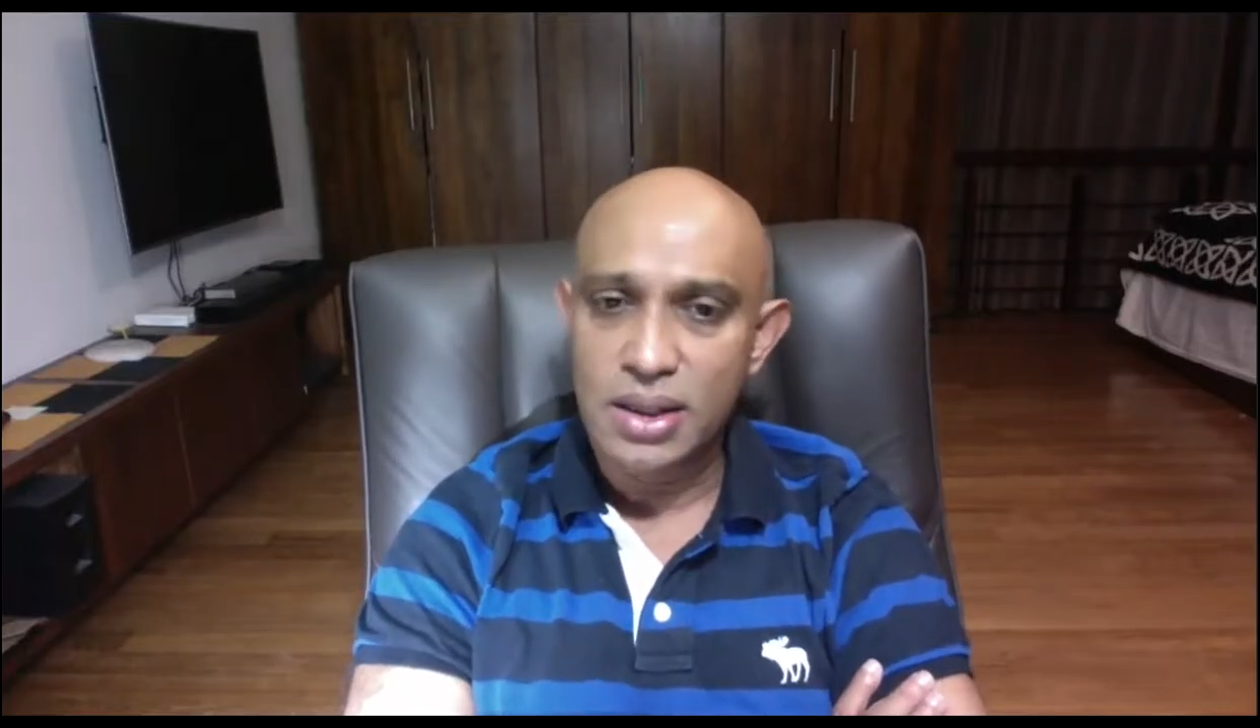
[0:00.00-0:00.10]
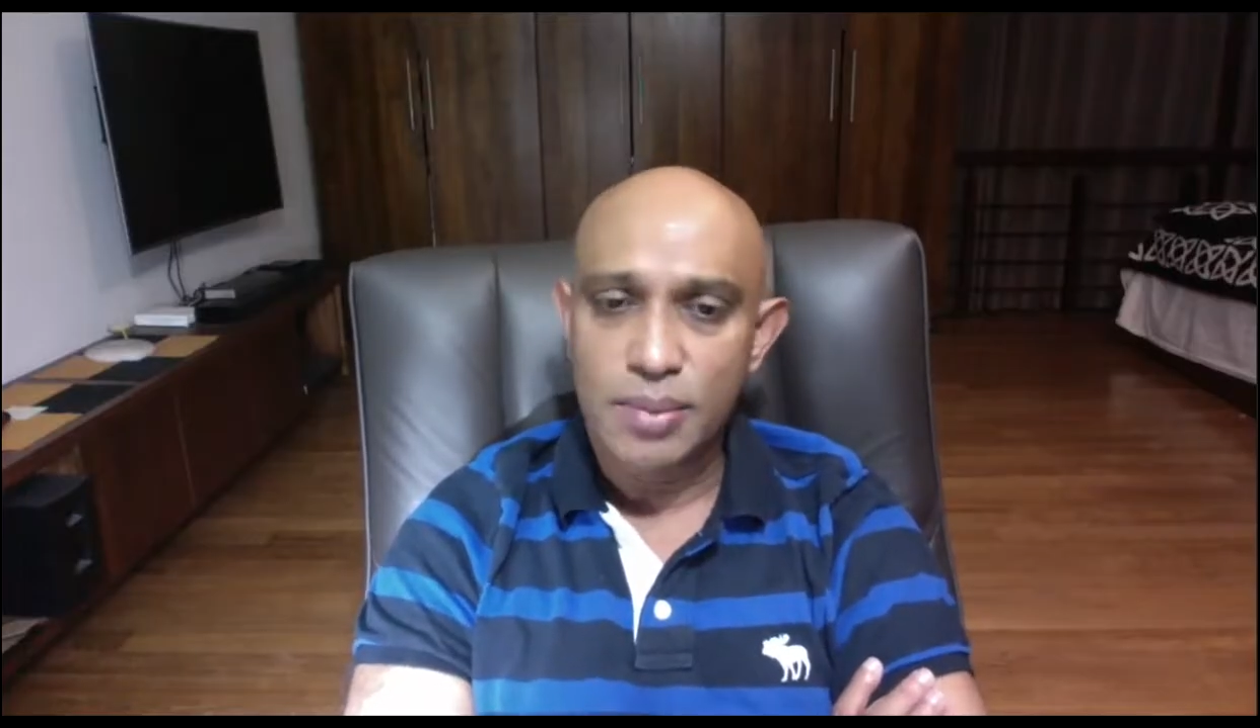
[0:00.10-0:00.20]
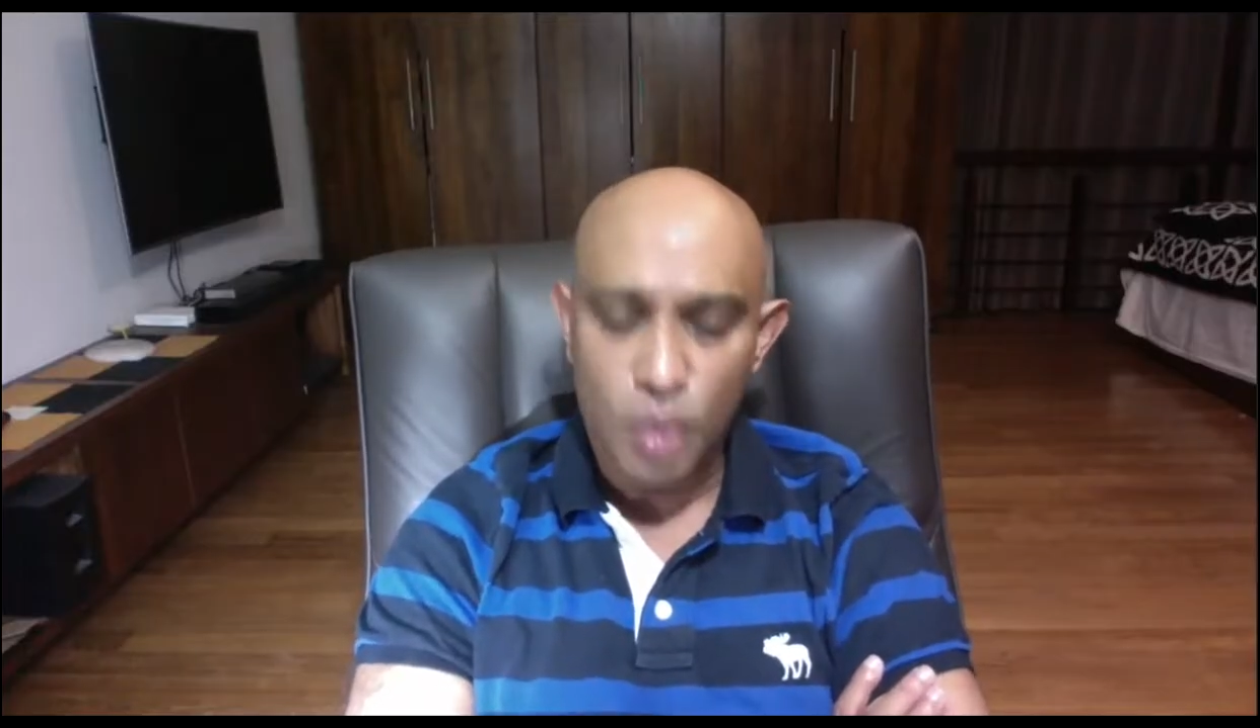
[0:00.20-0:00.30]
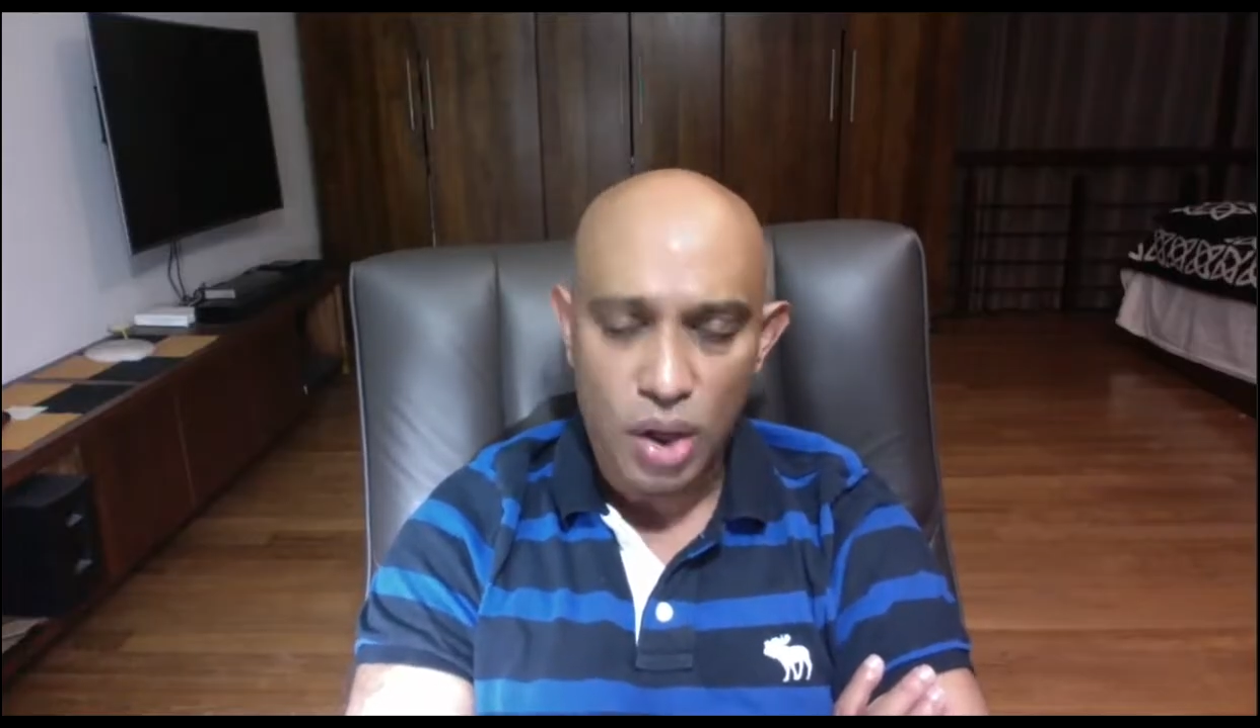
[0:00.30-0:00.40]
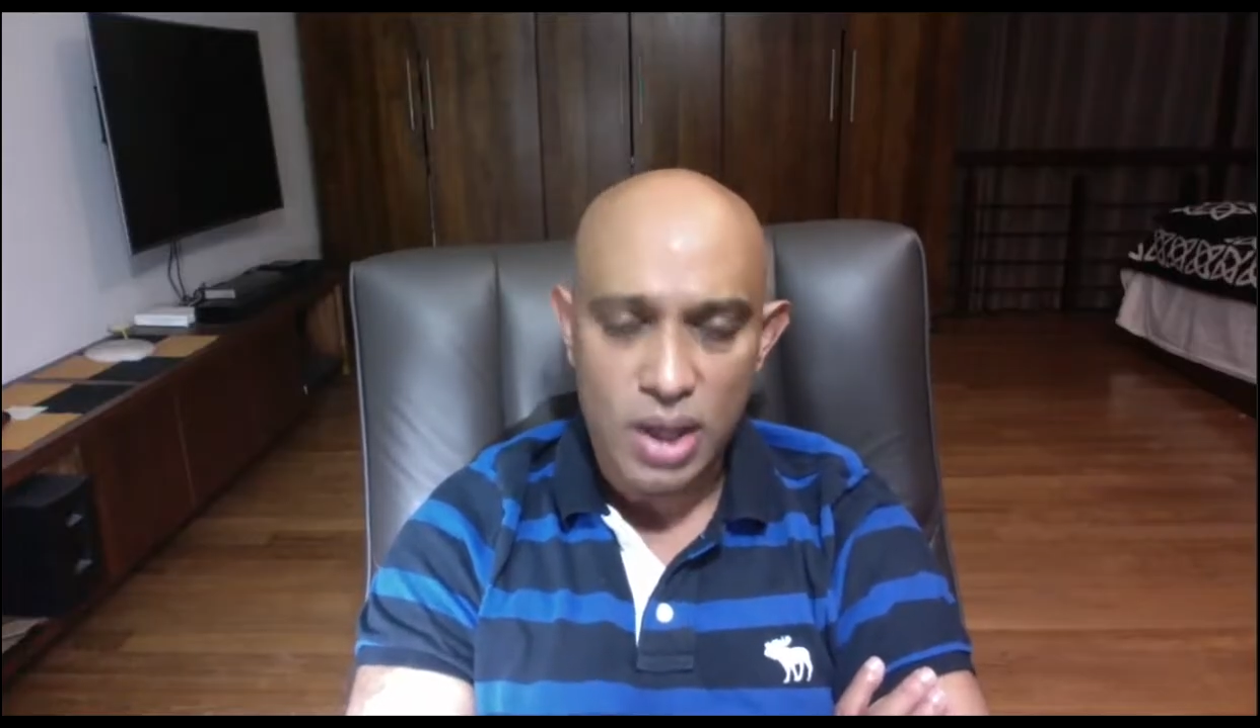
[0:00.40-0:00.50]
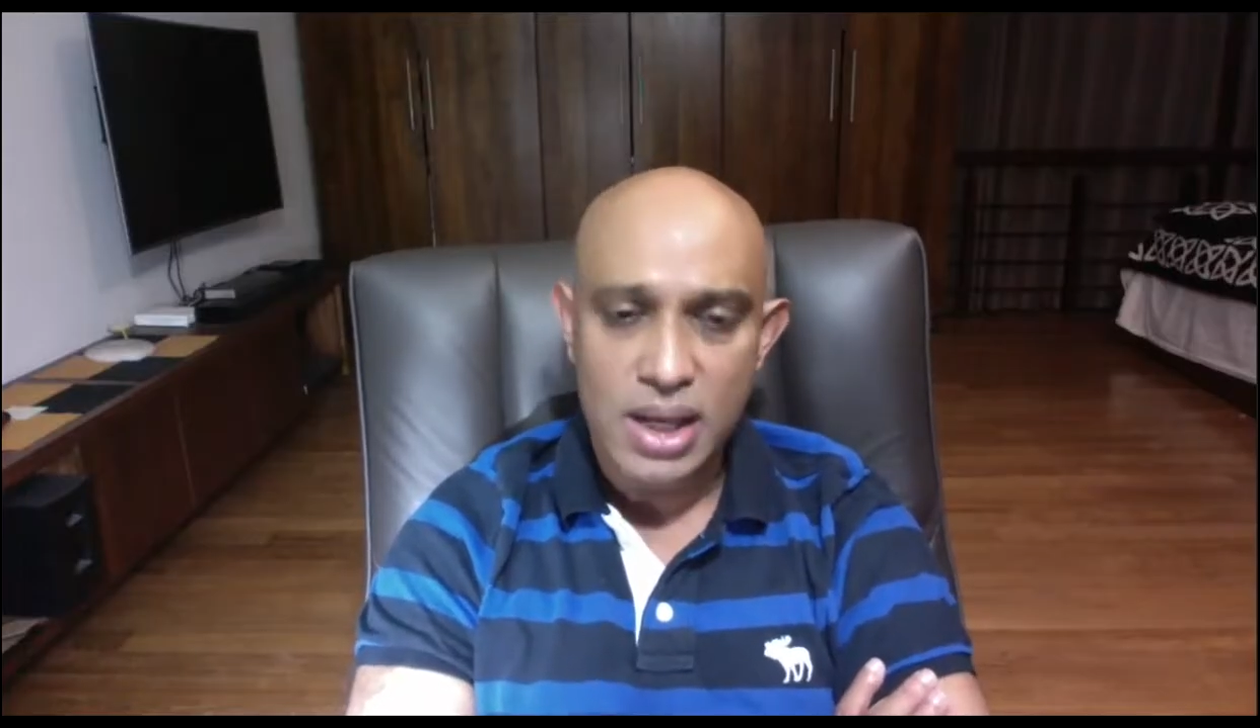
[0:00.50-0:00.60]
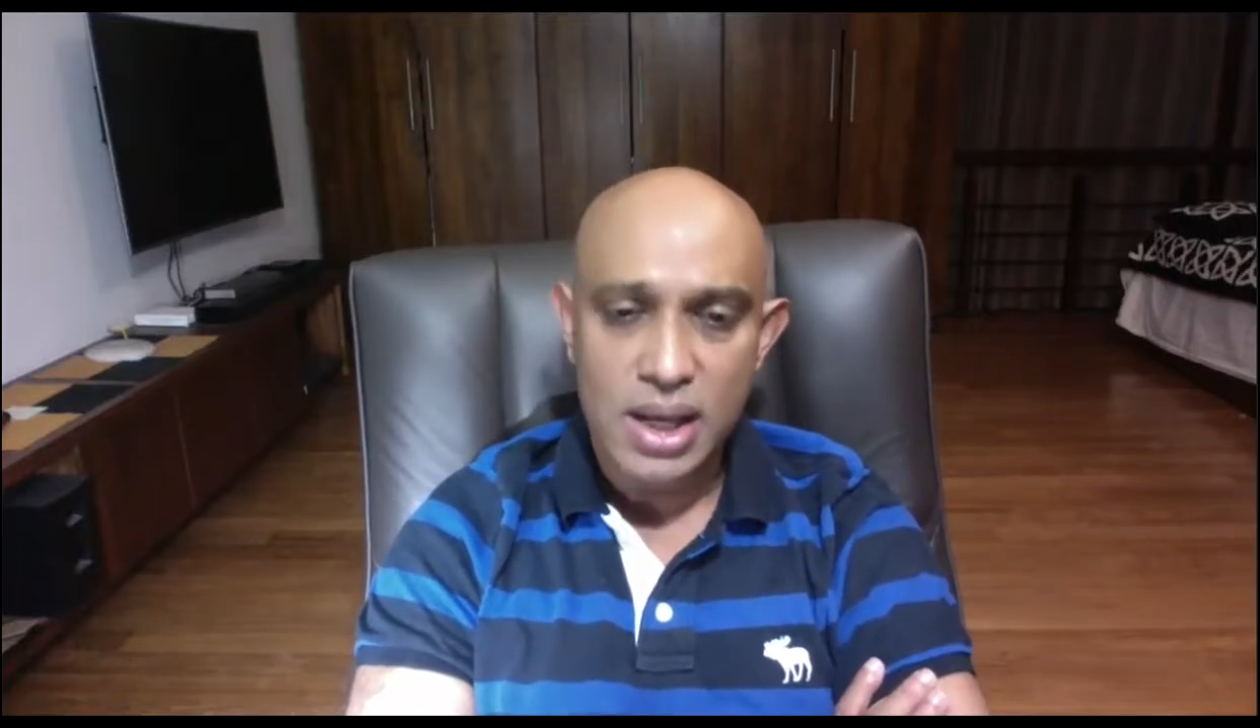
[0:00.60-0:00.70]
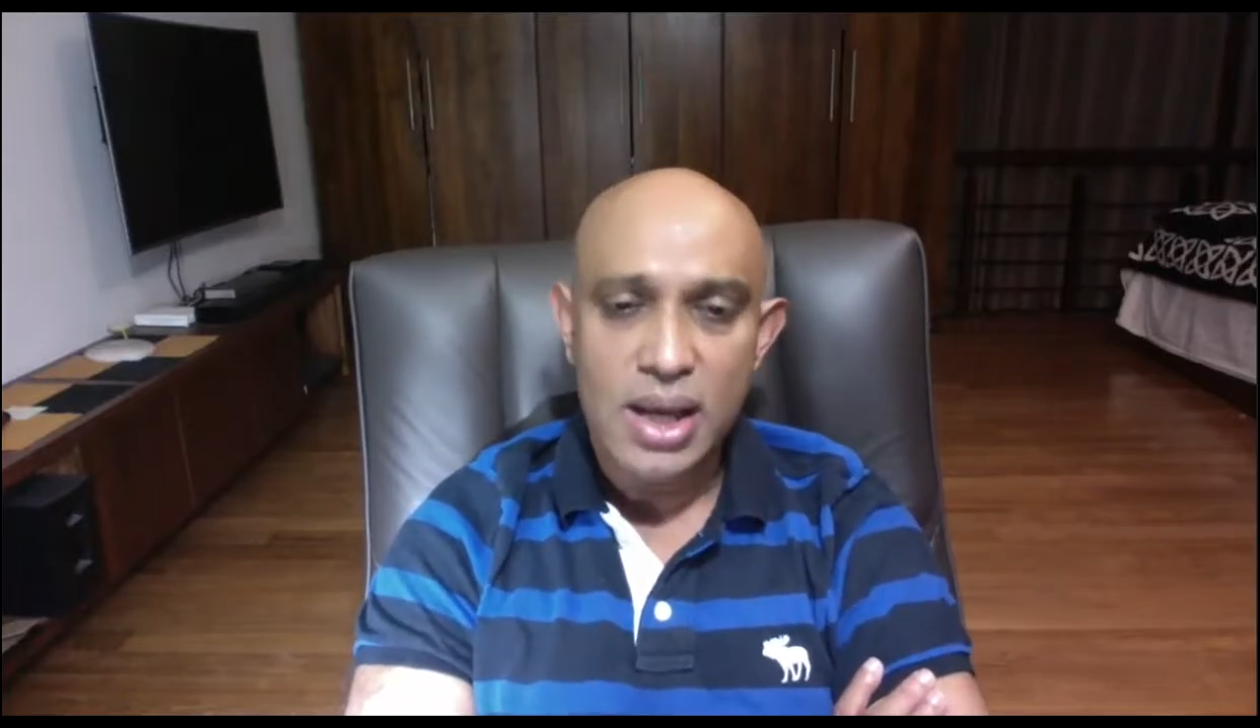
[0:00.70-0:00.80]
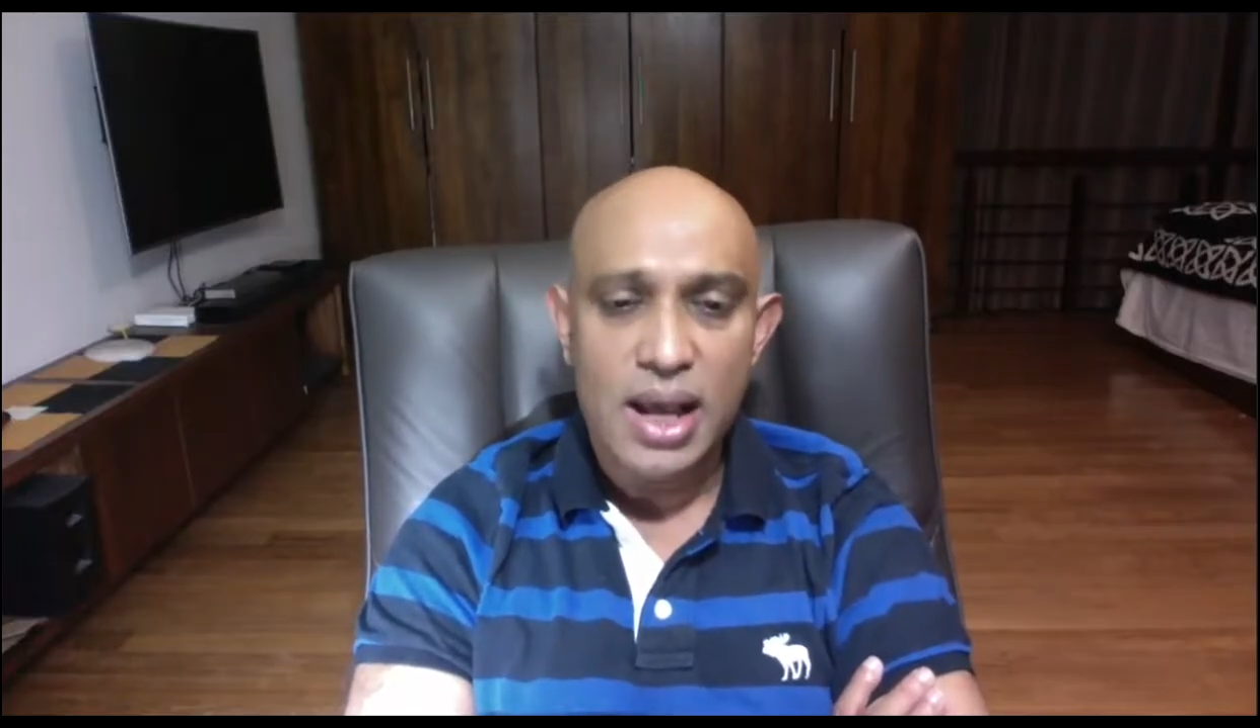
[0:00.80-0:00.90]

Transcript: body,